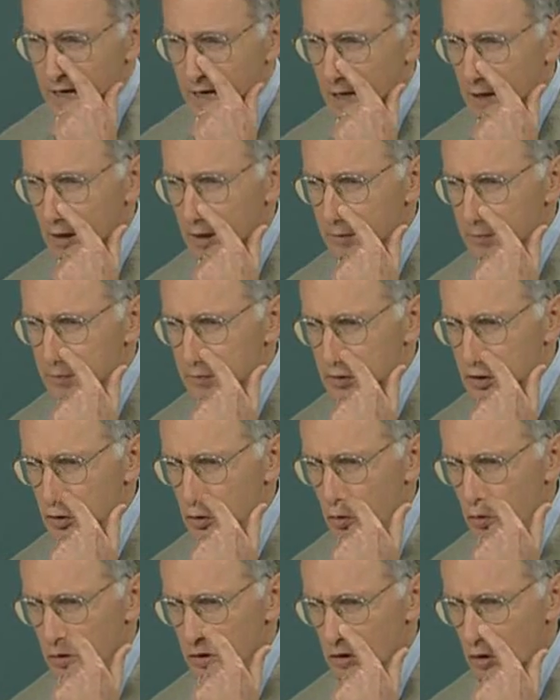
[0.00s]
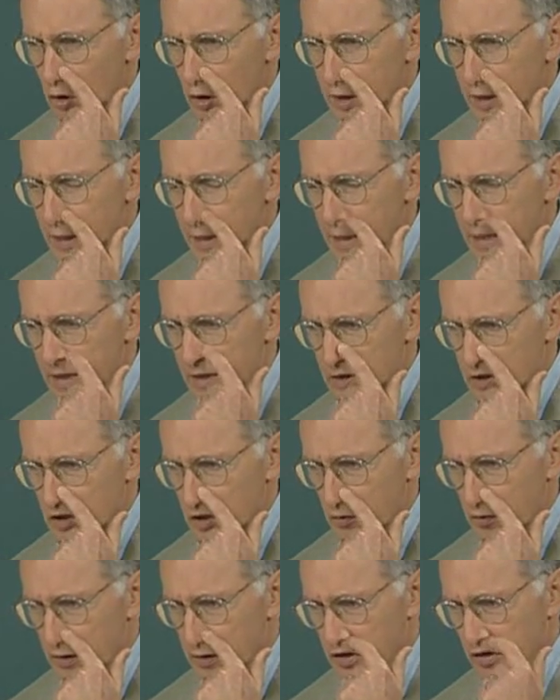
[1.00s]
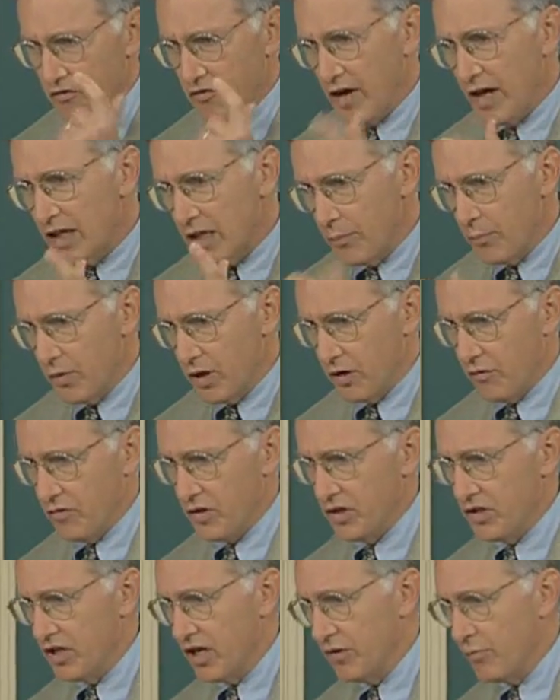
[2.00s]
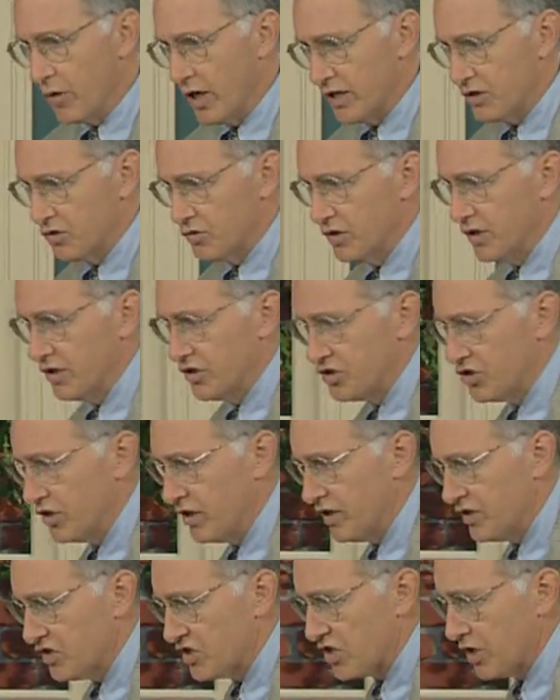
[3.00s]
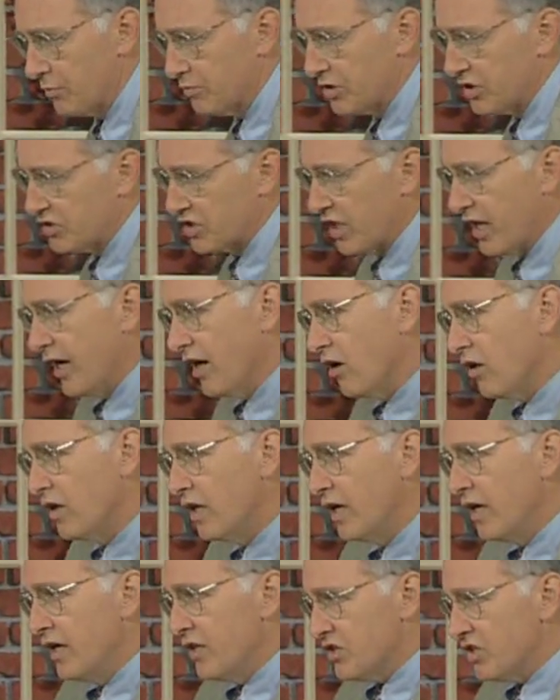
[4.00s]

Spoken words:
Now, to look into the development of the Nyingma tradition in some detail,